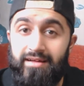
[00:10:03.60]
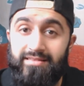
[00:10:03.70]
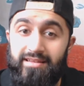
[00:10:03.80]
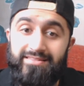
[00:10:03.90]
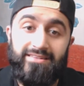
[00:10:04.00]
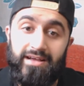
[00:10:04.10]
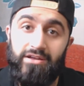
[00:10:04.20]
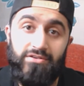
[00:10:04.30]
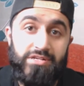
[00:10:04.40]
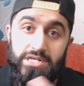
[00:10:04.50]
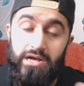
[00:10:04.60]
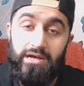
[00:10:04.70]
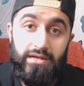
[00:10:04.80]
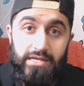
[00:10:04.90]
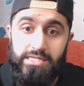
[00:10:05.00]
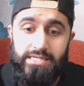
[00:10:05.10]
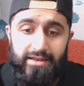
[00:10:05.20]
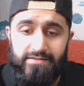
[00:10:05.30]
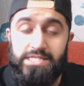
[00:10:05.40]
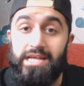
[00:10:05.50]
not to listen to Garo because
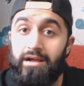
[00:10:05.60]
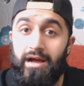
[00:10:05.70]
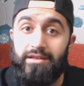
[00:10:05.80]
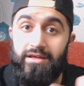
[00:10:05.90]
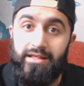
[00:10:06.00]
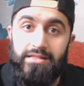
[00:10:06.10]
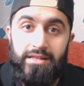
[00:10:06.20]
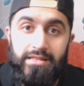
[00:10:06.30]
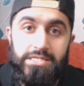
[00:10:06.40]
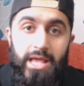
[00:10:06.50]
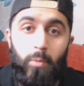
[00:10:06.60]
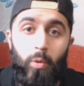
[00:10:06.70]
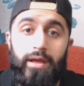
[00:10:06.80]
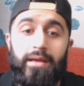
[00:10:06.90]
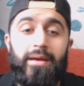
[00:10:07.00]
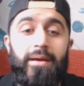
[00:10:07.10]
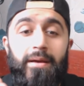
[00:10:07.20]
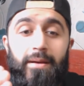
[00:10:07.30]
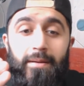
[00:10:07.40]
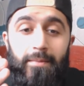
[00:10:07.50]
kind of Stinger got done in the same way.
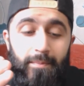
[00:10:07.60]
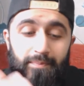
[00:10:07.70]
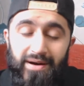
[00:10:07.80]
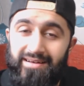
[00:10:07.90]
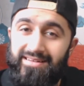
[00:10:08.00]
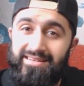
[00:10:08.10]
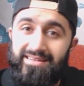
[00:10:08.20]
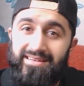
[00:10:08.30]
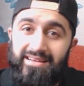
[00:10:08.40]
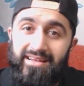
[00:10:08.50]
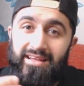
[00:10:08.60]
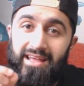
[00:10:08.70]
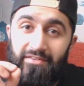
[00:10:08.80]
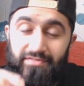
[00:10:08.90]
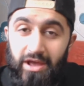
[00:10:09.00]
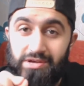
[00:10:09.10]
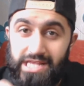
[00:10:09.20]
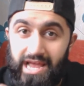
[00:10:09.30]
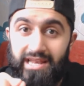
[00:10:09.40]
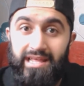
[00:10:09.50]
But if there
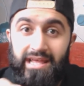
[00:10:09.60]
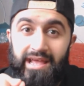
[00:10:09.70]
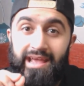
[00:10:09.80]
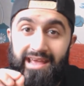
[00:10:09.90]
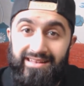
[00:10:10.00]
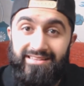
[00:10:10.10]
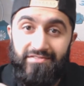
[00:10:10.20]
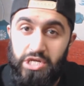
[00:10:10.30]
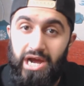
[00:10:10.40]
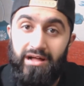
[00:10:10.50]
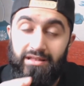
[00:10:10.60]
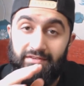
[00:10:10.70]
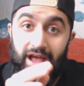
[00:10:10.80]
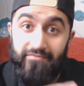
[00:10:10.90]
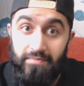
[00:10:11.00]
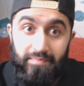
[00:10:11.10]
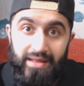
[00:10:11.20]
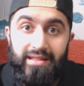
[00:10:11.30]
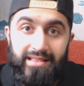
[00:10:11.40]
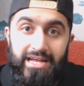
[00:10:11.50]
was any hint of a child having
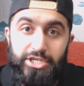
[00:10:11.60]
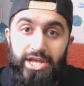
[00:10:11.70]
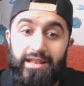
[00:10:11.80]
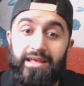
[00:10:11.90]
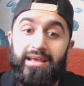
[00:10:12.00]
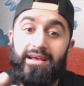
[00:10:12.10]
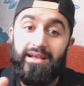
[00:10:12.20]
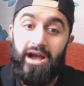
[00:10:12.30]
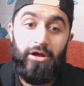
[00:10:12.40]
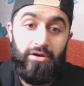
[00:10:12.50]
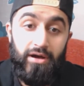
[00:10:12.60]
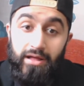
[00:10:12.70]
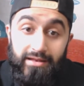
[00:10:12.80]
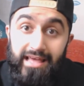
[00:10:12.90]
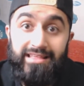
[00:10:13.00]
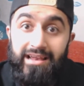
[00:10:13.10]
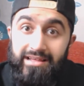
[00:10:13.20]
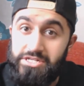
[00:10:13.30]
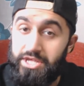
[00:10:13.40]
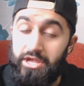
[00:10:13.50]
been in that shed, Garo, Death
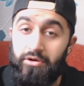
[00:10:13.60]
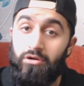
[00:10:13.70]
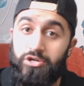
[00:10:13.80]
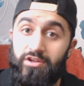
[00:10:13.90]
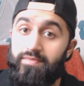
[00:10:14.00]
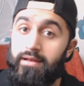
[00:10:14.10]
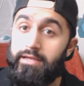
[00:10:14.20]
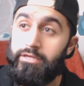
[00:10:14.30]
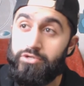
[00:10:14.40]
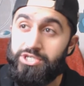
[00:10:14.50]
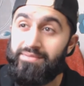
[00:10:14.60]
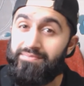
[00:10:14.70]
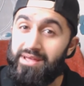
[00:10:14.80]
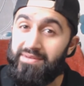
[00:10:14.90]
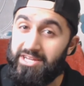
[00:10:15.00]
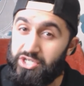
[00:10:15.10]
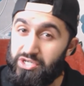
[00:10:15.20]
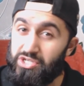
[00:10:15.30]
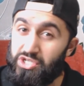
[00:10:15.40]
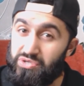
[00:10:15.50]
Gatling as a hero should have been like, yo shit, maybe I
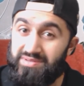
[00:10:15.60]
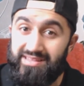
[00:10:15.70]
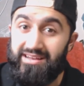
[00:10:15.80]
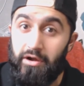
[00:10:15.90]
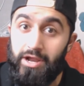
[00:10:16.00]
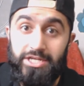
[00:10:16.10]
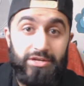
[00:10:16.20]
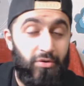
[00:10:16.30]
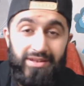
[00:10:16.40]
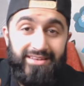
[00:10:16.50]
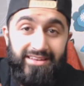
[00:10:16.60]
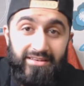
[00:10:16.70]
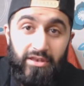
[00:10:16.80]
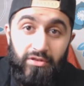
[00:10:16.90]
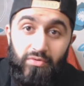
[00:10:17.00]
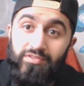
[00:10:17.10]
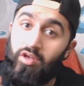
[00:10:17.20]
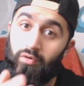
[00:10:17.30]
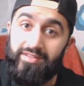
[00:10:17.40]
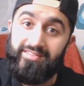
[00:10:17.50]
shouldn't shoot in that direction. All he needed to do was
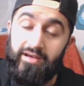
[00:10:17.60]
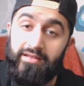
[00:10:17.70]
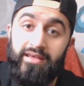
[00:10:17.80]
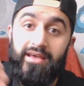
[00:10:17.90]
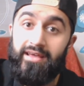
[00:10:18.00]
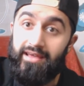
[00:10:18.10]
hold his gun